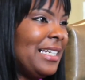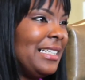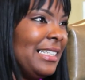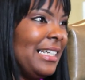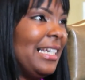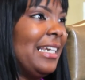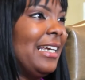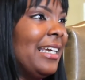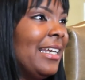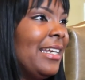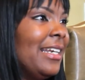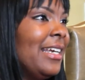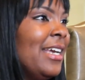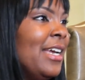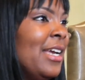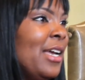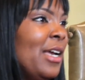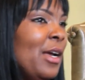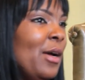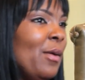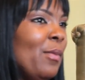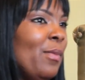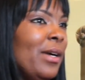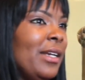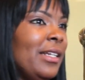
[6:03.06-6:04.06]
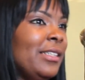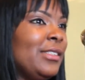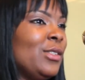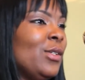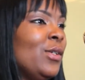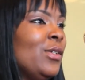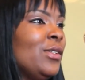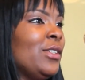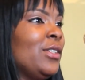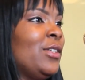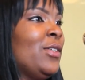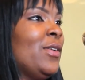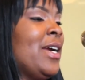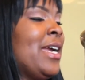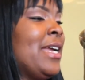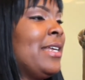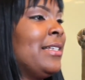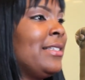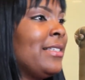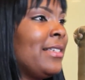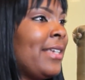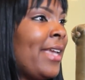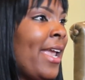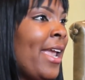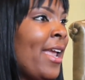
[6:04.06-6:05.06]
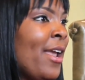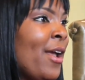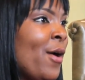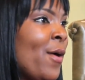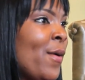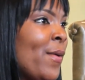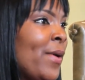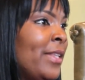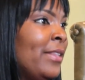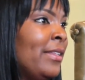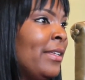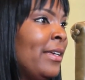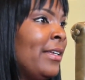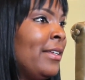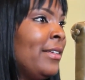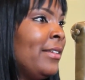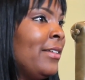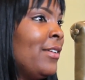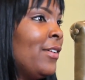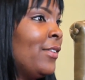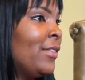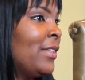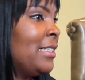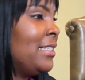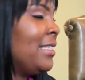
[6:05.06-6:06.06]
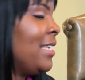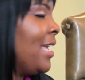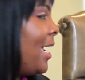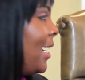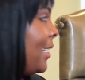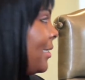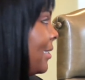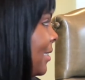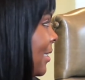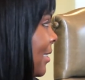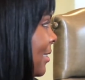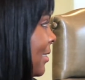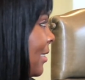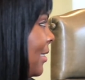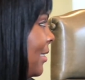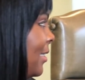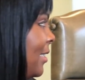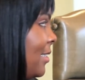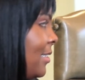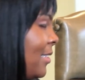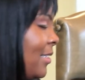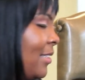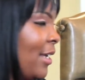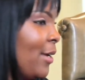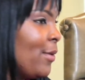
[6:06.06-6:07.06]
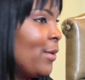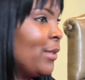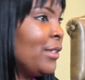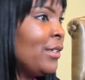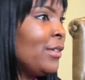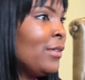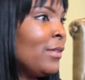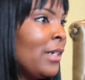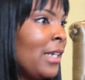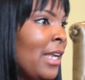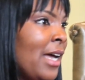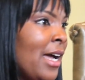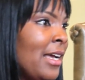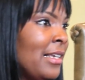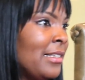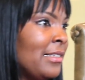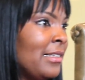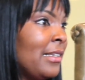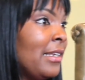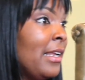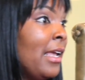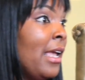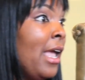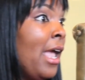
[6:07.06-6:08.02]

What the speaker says: did. But it's on a grand scale, and then the tactics and things that they were utilizing.